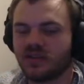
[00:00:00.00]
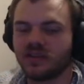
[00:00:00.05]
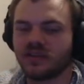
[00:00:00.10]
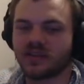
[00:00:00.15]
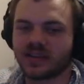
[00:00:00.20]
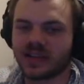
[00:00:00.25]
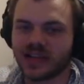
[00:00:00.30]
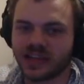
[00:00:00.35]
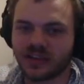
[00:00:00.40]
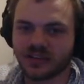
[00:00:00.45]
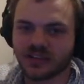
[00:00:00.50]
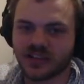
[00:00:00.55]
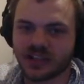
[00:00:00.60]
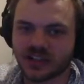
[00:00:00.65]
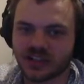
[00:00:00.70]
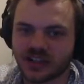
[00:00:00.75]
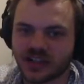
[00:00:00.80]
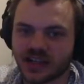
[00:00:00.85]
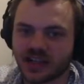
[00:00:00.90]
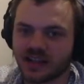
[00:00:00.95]
get your
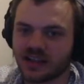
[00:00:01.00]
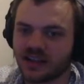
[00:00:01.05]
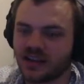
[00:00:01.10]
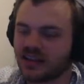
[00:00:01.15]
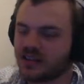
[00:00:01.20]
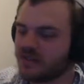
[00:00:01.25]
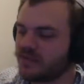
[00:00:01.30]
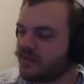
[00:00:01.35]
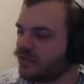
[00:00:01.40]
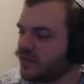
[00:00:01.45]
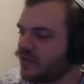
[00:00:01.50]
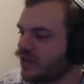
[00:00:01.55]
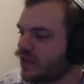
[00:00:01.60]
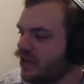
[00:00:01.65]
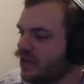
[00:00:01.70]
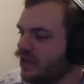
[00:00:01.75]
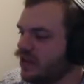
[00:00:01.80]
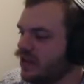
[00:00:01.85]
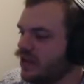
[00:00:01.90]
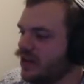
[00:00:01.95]
shit together.
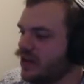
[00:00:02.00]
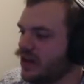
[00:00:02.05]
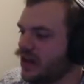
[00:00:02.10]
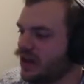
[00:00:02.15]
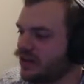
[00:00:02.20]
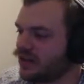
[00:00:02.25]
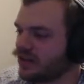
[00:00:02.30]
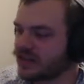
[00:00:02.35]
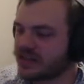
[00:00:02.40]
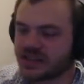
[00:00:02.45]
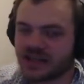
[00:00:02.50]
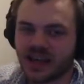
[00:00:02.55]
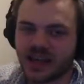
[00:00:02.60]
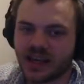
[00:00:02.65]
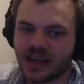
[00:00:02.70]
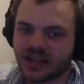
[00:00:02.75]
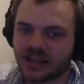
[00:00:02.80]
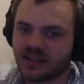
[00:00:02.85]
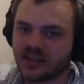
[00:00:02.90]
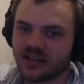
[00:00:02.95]
And this day
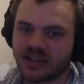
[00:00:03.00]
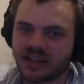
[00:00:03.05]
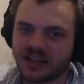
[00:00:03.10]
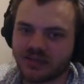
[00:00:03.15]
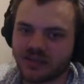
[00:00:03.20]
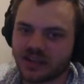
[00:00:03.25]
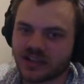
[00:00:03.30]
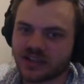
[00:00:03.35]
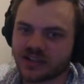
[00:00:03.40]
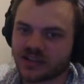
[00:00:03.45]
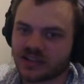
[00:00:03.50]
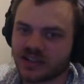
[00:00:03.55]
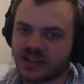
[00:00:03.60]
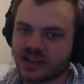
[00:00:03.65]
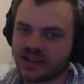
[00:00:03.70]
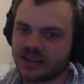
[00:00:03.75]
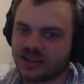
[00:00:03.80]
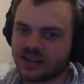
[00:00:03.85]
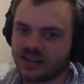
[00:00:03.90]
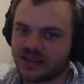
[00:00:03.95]
I did not get my shit
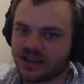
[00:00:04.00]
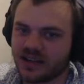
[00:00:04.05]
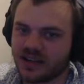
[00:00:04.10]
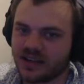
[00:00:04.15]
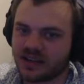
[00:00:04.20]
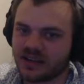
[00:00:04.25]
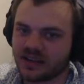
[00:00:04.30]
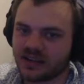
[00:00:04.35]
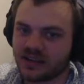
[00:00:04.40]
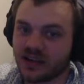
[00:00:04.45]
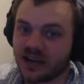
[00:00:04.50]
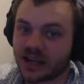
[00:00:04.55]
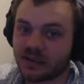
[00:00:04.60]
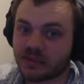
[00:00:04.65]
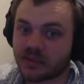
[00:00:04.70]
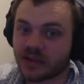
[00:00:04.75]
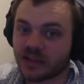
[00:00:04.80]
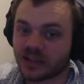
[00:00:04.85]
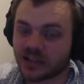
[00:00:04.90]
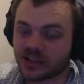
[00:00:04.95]
together, and I kept
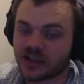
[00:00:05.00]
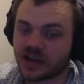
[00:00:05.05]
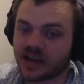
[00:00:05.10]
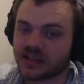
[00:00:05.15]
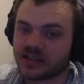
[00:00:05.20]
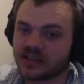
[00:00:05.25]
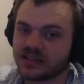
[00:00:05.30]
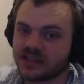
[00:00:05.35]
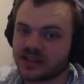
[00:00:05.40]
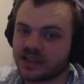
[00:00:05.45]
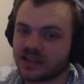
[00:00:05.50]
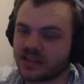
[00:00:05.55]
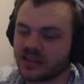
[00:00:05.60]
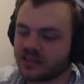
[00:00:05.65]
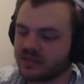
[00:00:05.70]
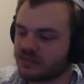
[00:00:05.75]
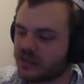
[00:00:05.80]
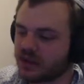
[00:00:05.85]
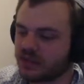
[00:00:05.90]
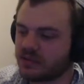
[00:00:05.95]
getting distracted
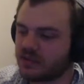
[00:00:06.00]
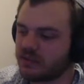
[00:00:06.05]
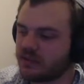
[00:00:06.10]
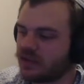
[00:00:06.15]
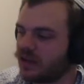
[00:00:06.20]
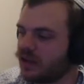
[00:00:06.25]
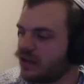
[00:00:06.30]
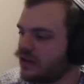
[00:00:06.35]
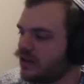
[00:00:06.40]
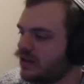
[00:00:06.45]
and blah blah blah.